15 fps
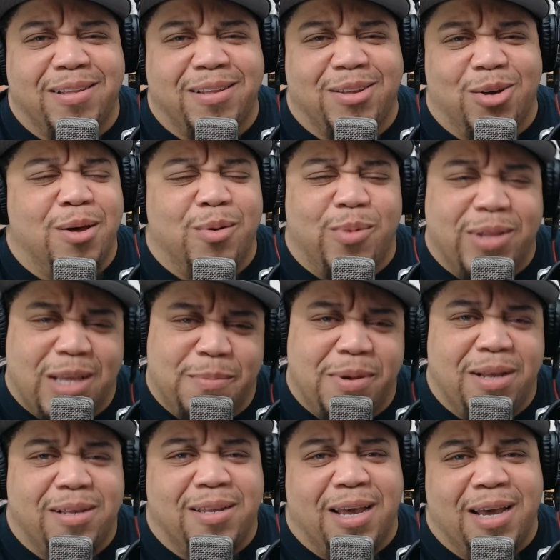so with that
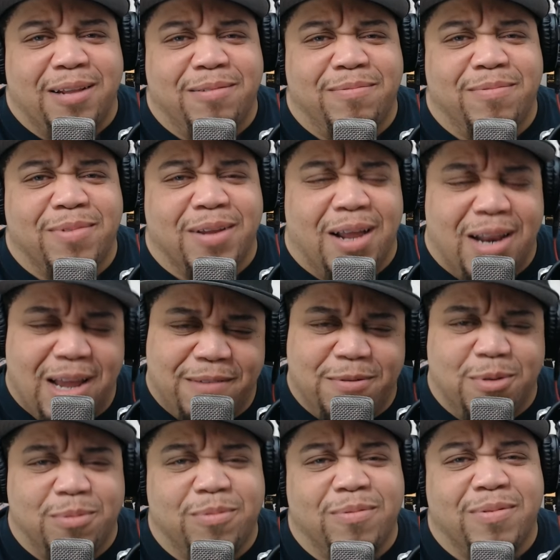being said i love
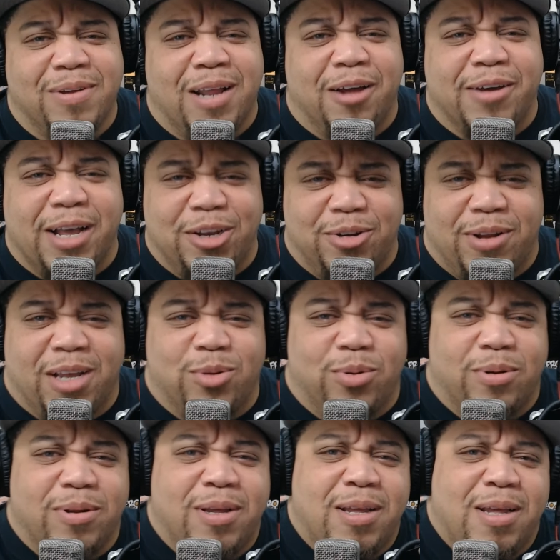you i'll catch you next one